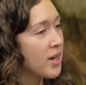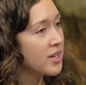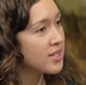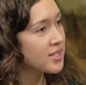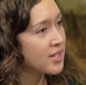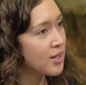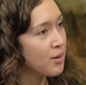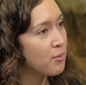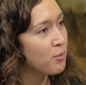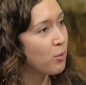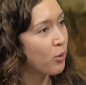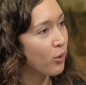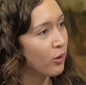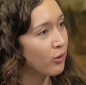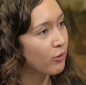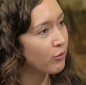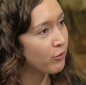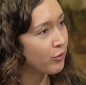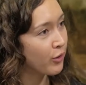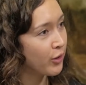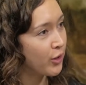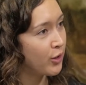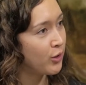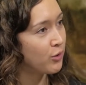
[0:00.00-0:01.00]
is it important
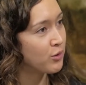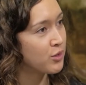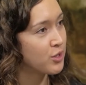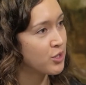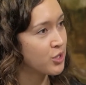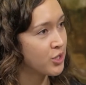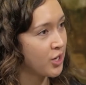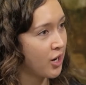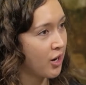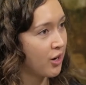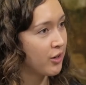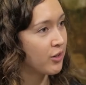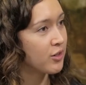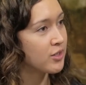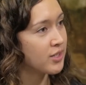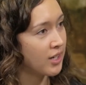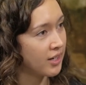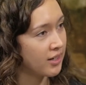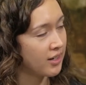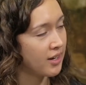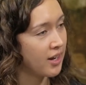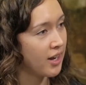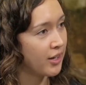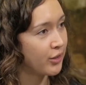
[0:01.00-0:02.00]
for you to share your
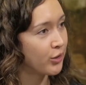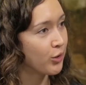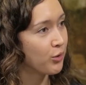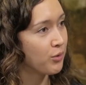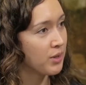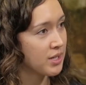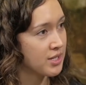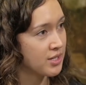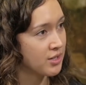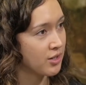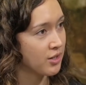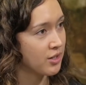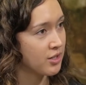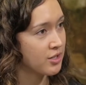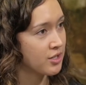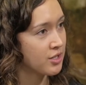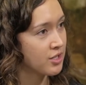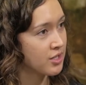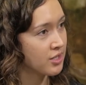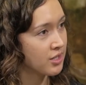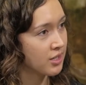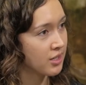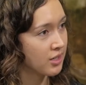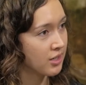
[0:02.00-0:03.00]
data and your research?